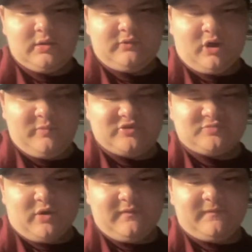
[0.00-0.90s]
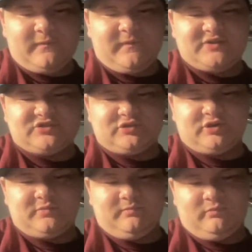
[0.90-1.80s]
There Are But Small Faces
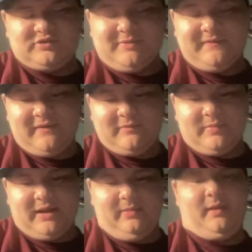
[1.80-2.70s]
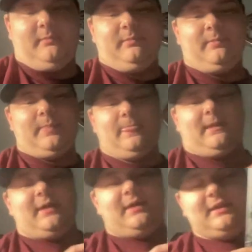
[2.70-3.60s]
was my favorite by them.
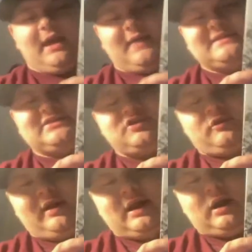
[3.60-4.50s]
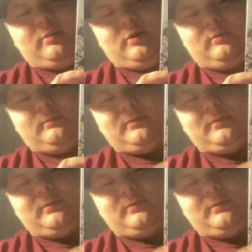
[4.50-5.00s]
Yeah, this is a great album.